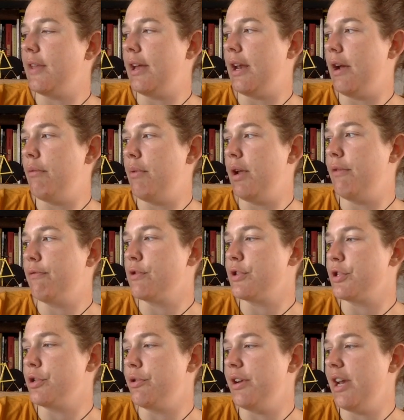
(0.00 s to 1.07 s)
that I read for
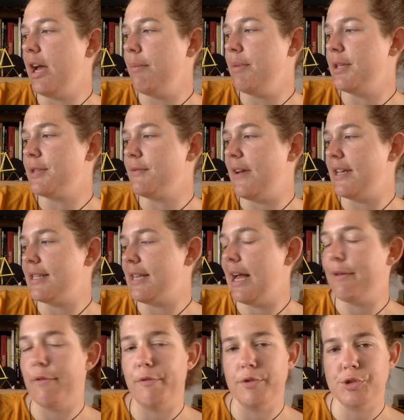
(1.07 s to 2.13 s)
Suriname. It's Wij
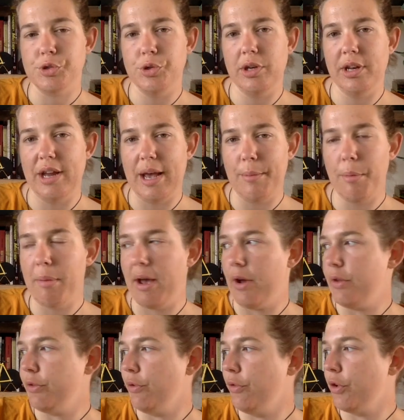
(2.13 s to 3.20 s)
Slaven van Suriname by
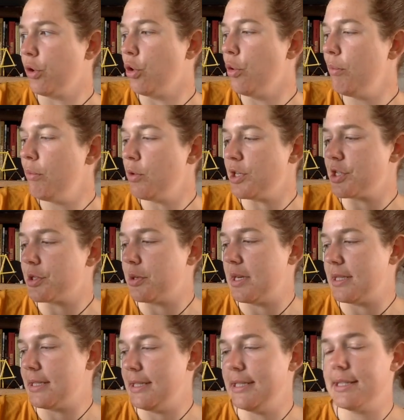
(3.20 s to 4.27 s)
Anton de Kom, which
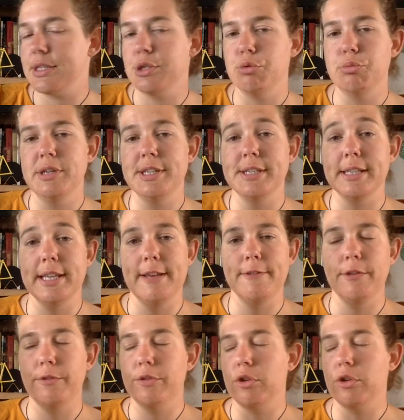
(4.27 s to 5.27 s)
translates to We Slaves of